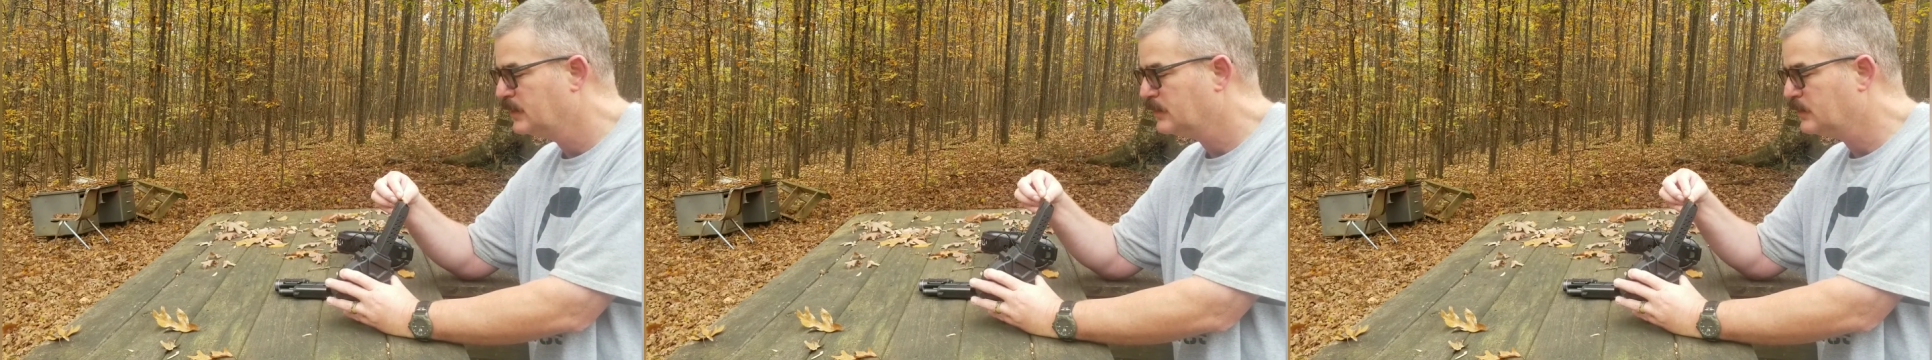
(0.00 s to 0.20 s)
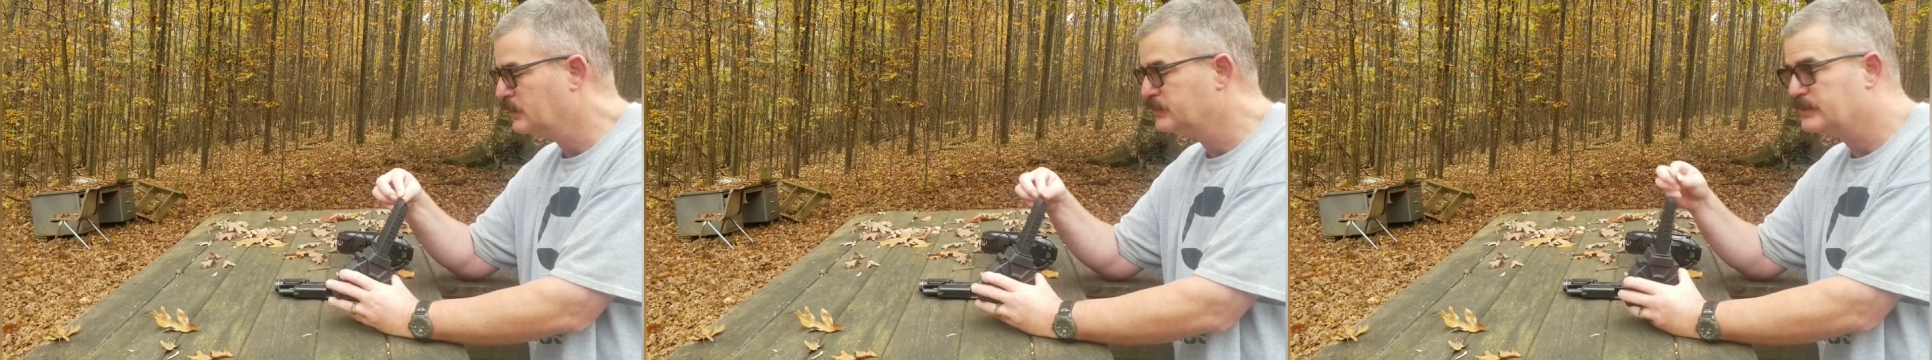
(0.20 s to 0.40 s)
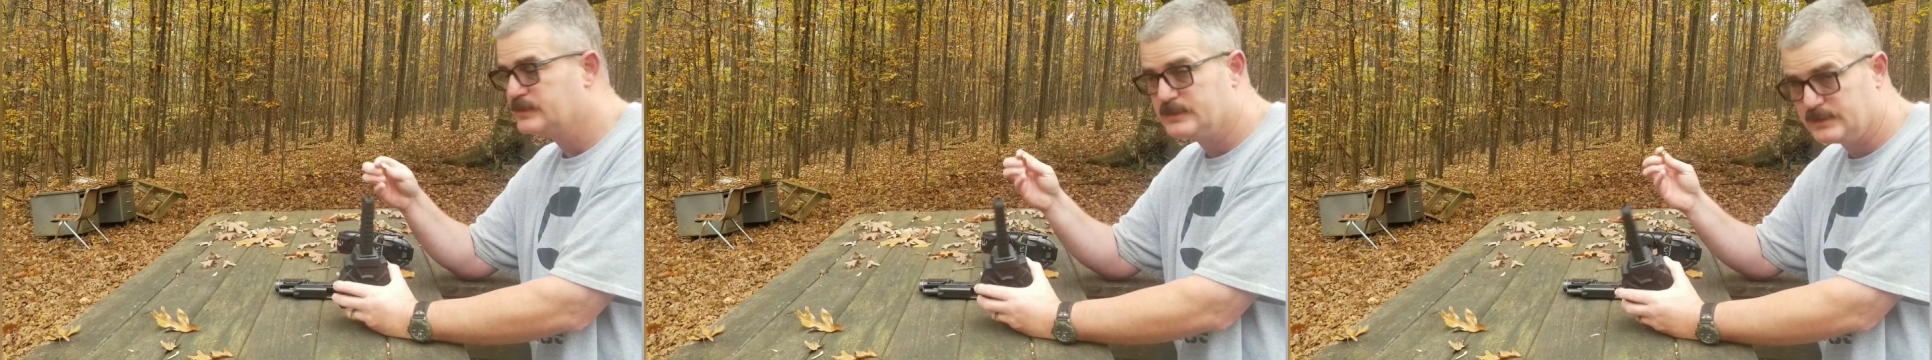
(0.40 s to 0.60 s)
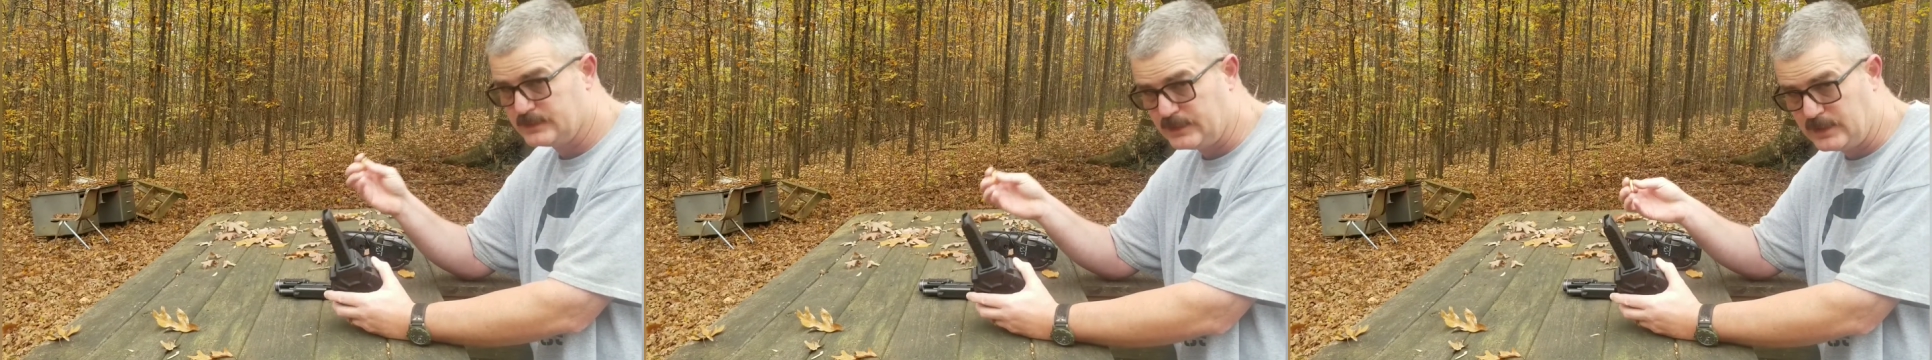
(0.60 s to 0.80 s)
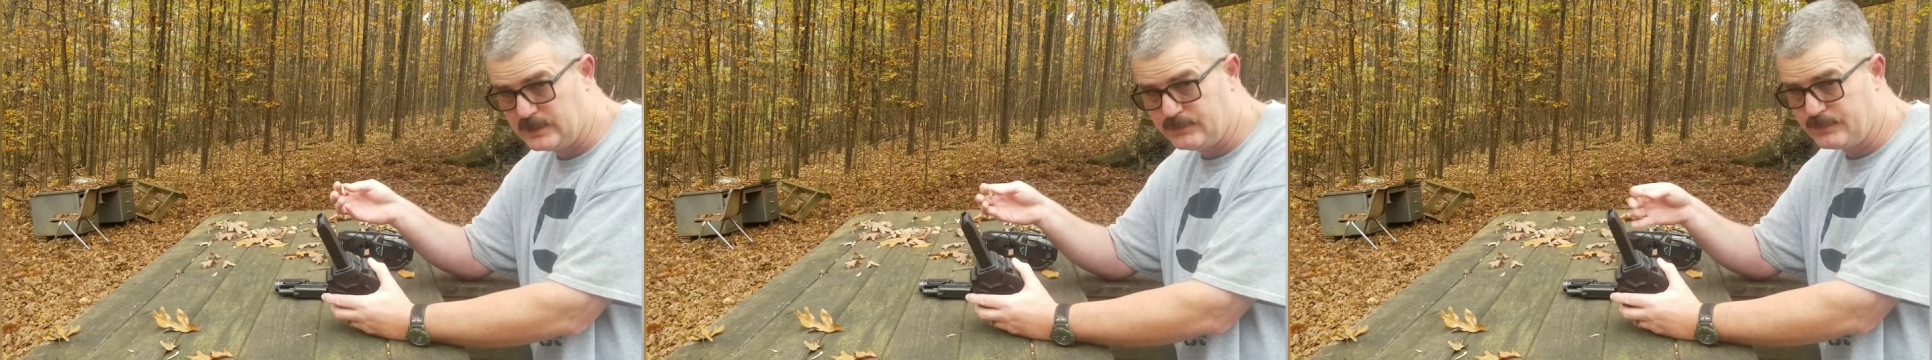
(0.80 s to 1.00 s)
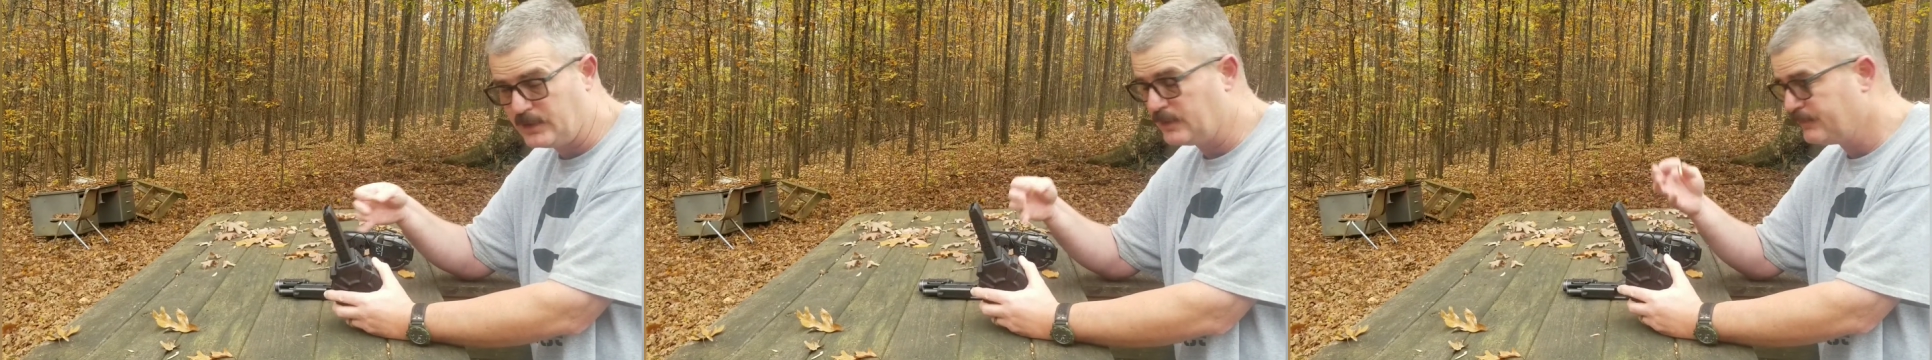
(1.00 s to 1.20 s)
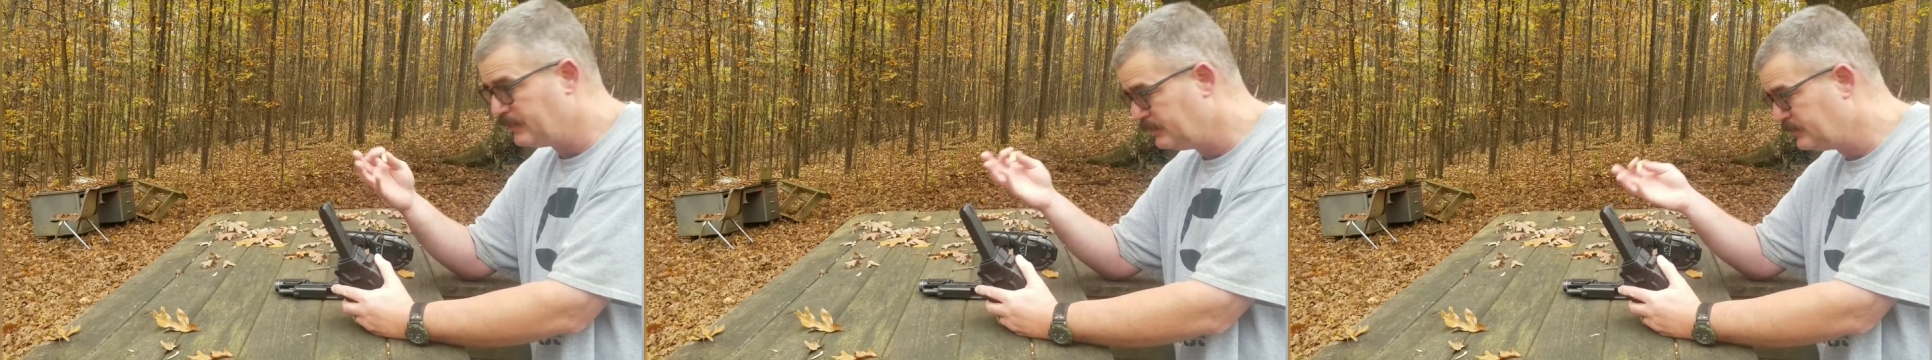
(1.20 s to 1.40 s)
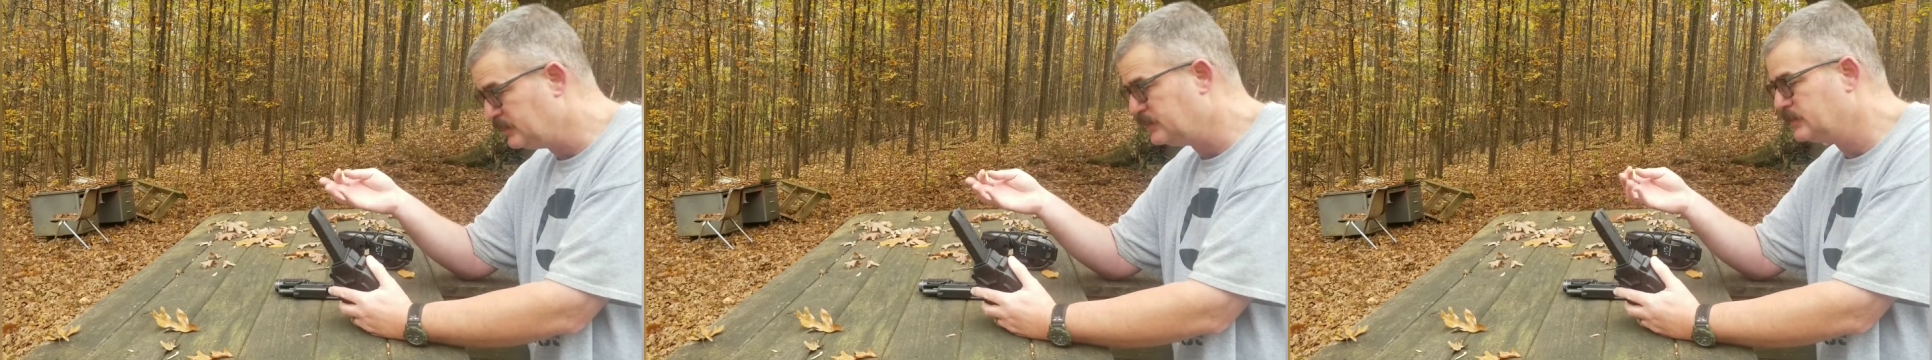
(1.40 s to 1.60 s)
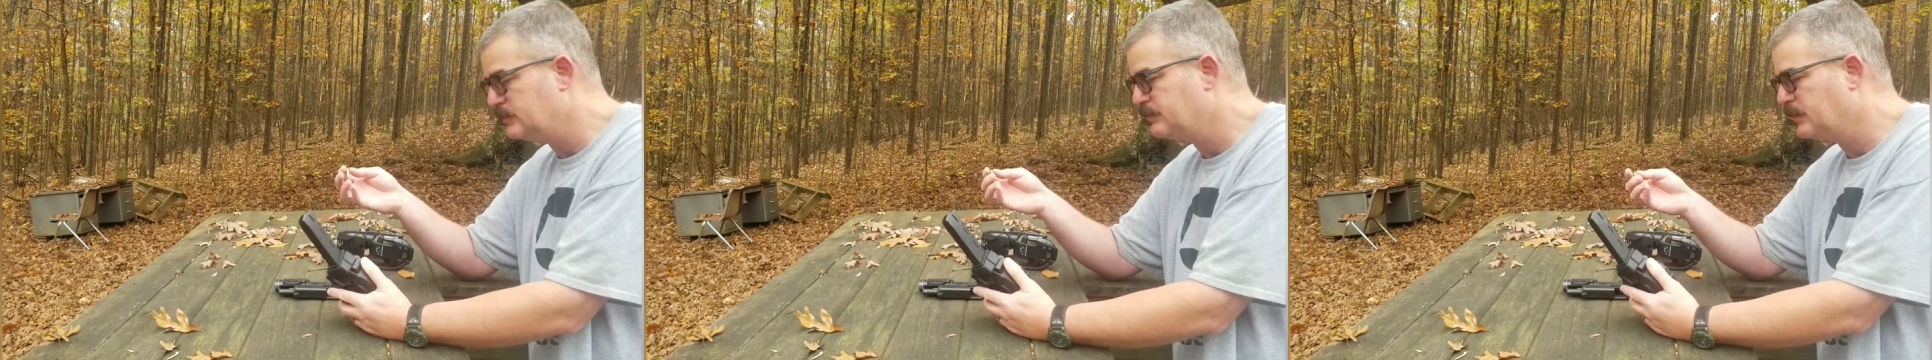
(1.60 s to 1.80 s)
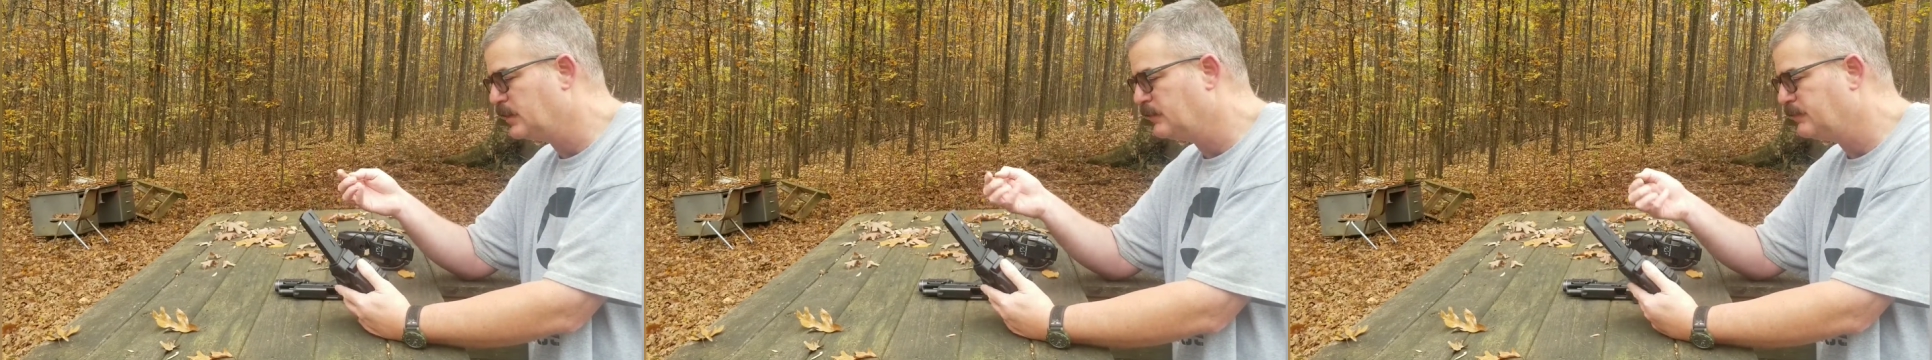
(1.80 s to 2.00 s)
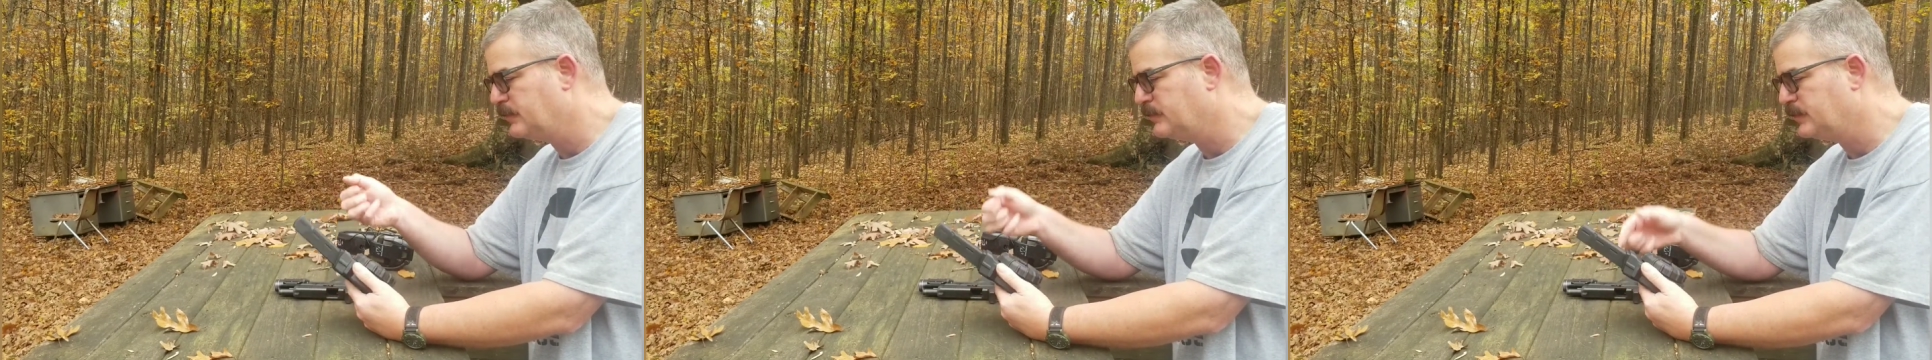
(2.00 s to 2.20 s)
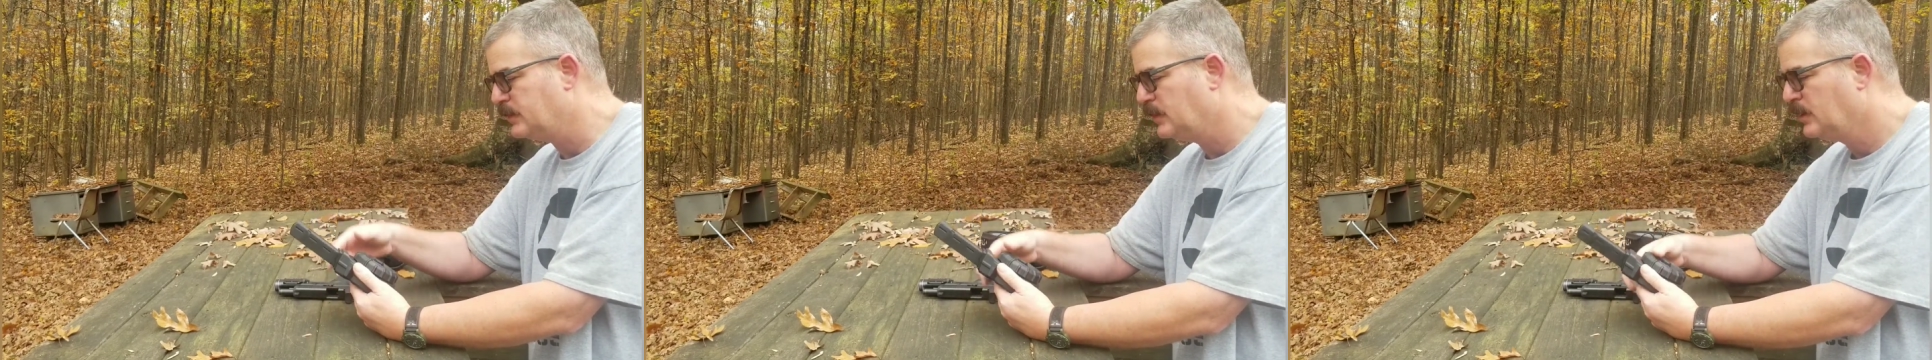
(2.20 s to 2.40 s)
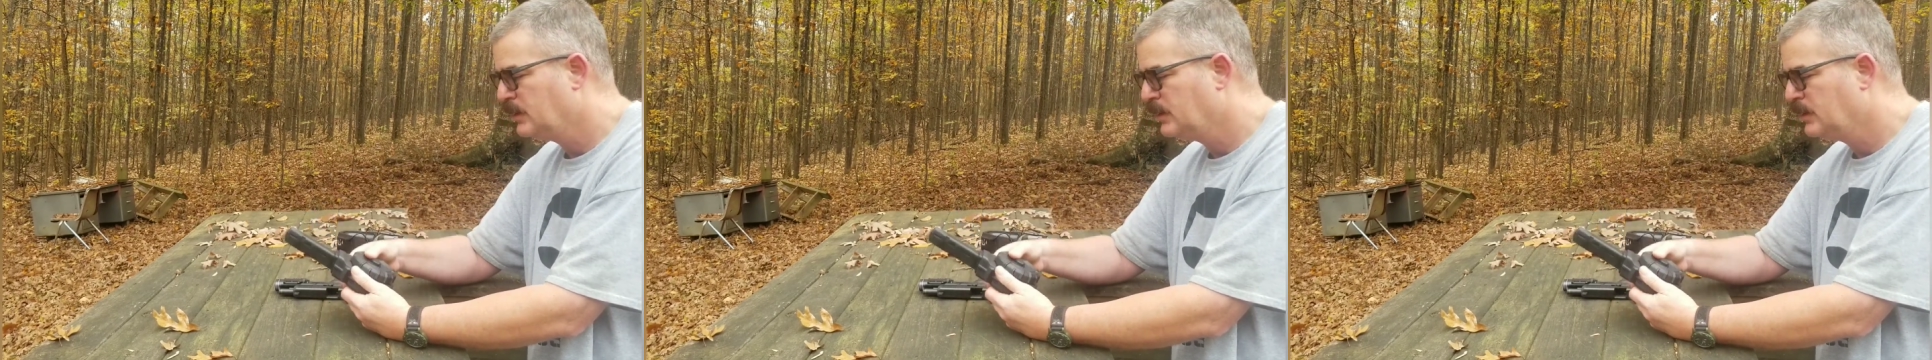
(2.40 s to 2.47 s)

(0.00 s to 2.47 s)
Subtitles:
course, it's designed to fire 50. It should fire 50.